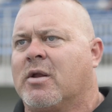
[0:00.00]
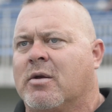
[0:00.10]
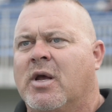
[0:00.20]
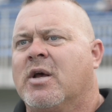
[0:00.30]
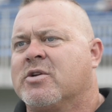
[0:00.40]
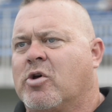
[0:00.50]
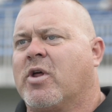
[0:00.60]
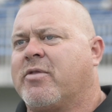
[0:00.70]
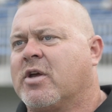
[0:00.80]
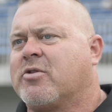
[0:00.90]
and
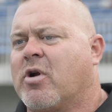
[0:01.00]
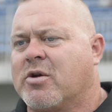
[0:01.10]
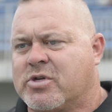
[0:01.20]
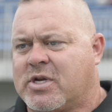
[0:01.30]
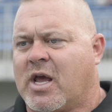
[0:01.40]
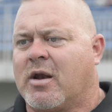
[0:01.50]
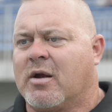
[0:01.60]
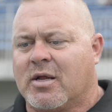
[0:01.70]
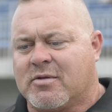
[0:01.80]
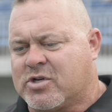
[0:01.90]
so I think they're
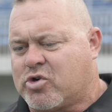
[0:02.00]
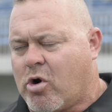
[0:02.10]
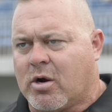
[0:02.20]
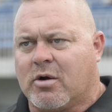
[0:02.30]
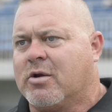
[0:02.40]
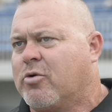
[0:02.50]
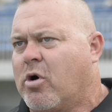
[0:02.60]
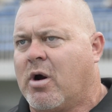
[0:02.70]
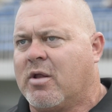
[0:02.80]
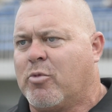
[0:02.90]
understanding that the stronger you
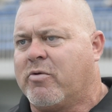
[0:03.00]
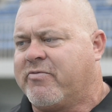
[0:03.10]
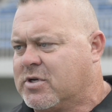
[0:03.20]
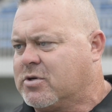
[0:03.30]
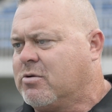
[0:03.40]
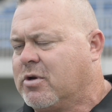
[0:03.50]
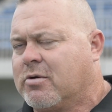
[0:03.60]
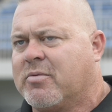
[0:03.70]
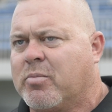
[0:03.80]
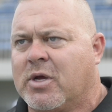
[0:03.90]
are, the more physical you
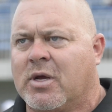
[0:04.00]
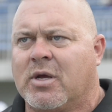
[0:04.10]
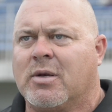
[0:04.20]
can be,